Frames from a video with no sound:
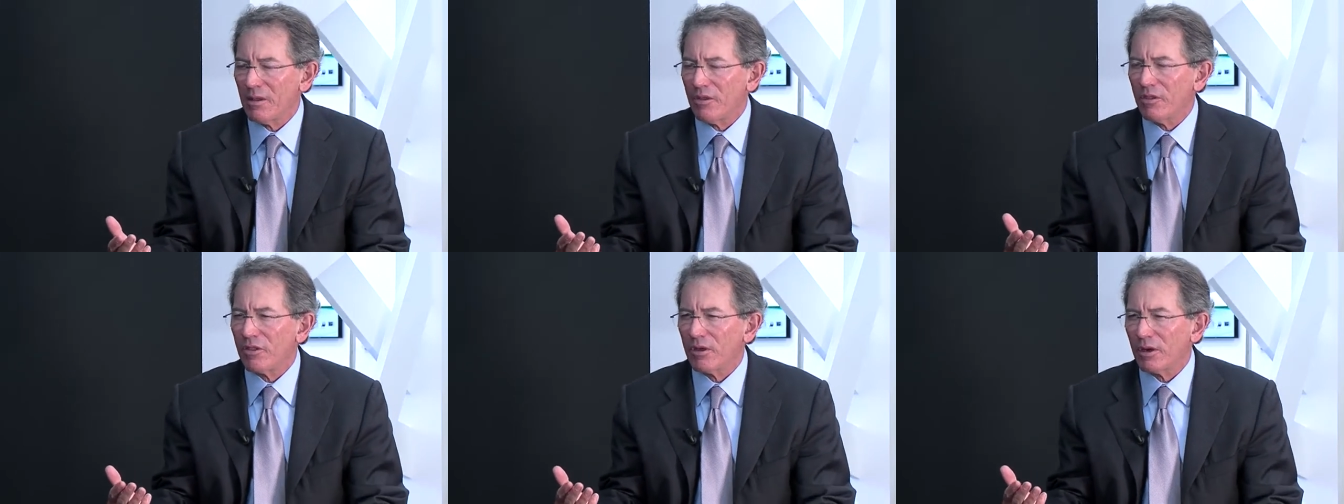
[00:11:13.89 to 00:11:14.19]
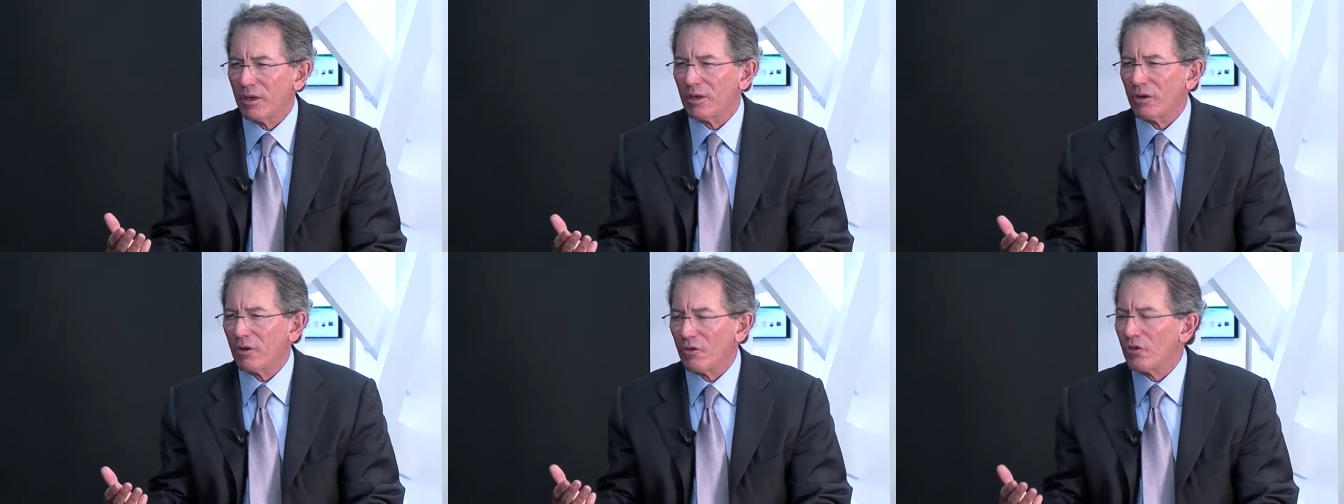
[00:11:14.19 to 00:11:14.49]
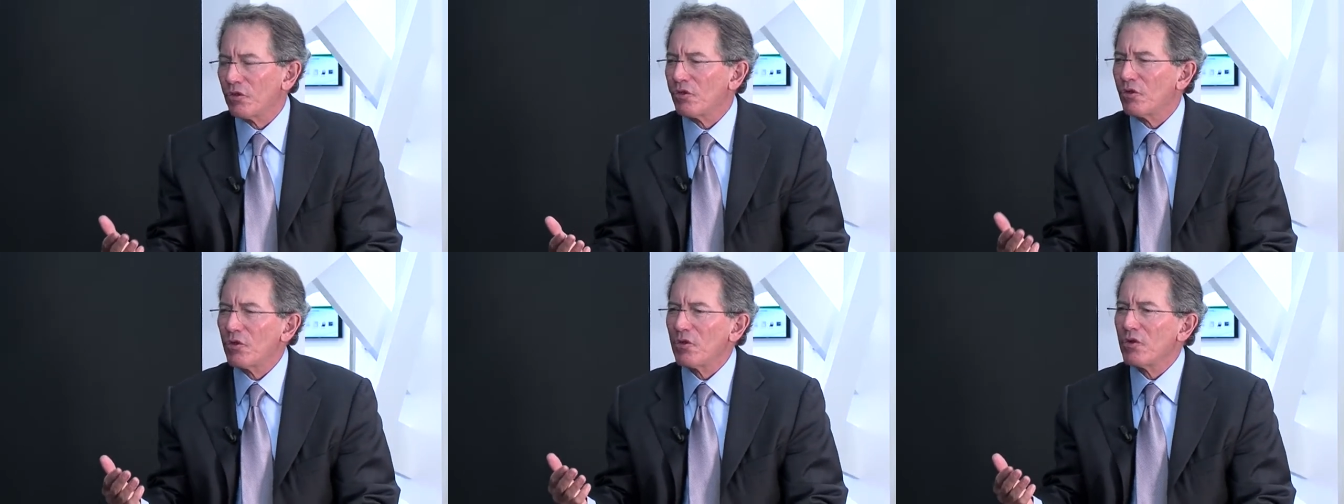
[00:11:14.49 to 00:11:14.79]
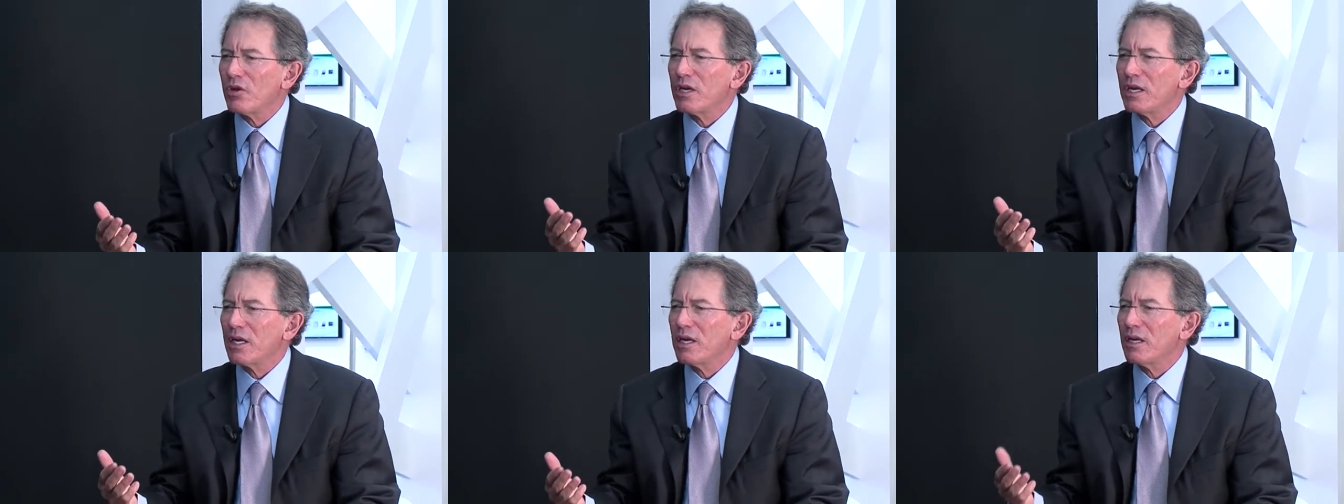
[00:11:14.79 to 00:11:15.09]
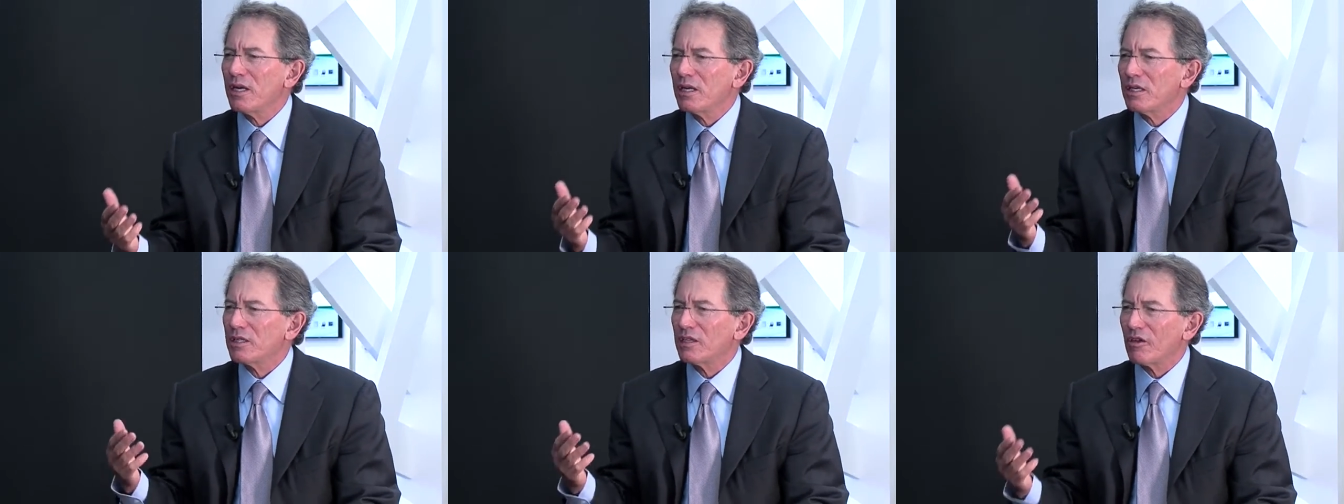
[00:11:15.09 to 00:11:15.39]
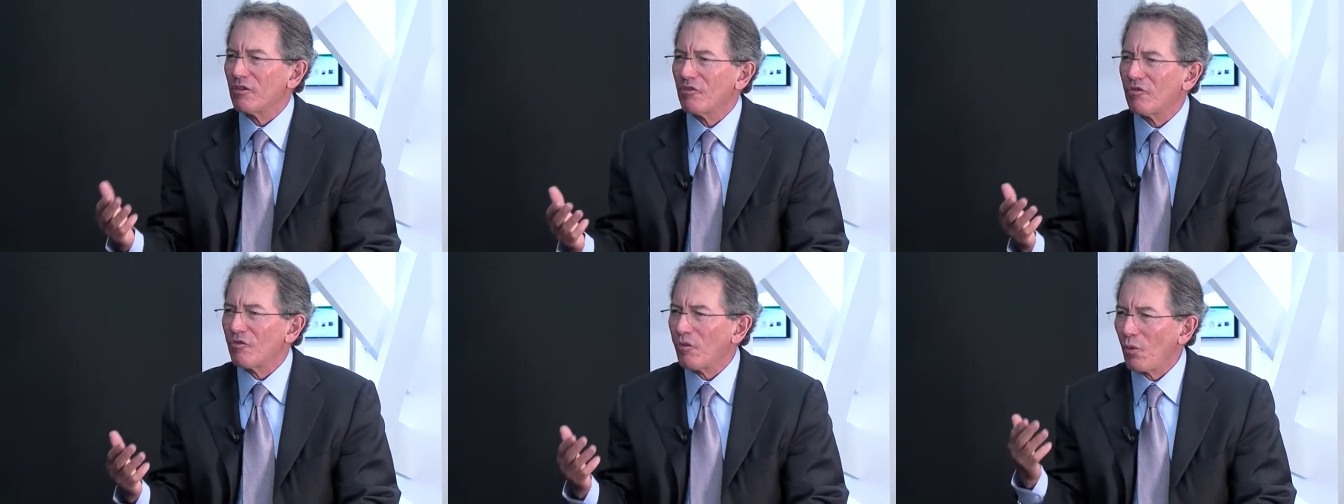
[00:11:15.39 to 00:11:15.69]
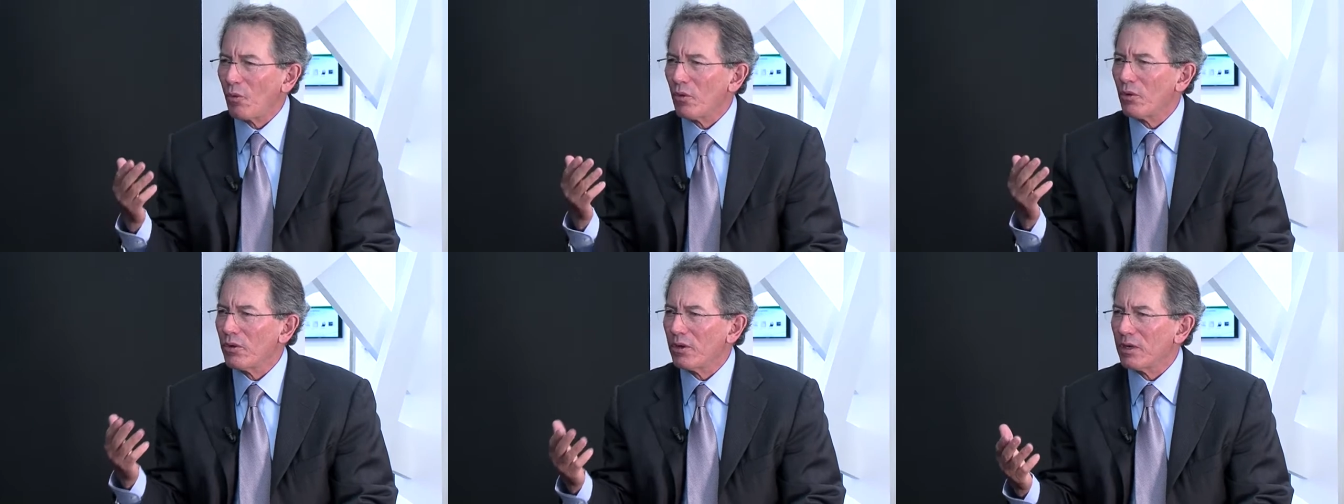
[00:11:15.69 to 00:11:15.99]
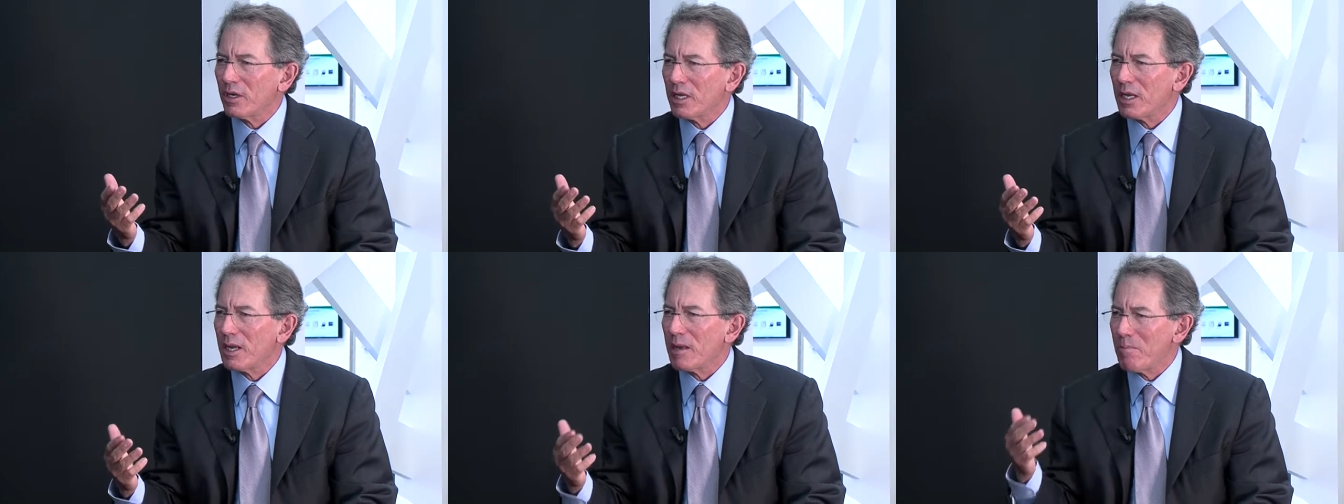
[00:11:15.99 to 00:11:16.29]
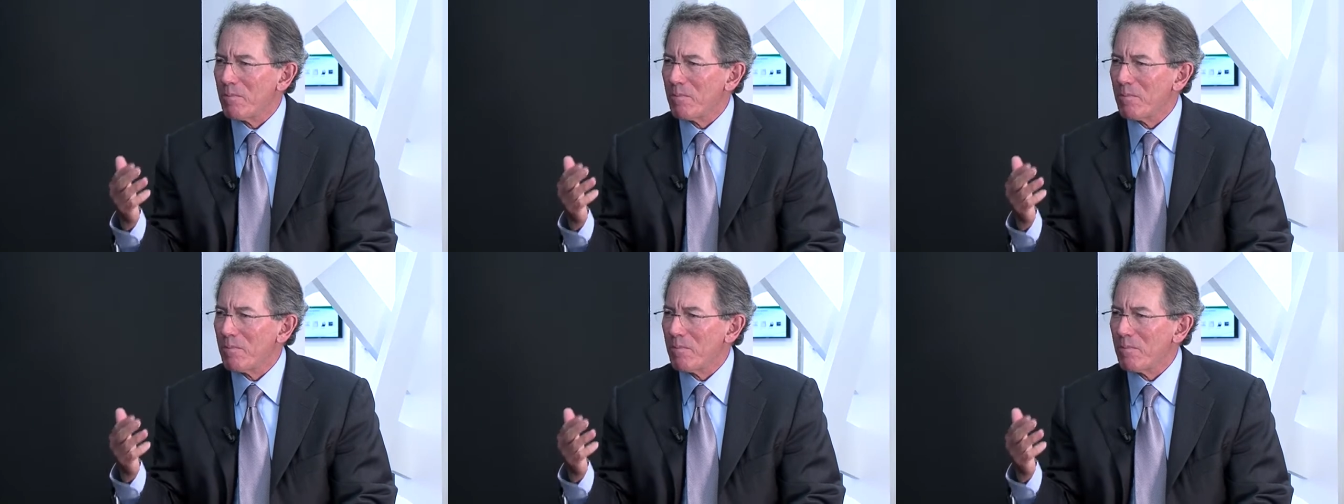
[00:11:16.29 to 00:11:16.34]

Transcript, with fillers: 30 to 40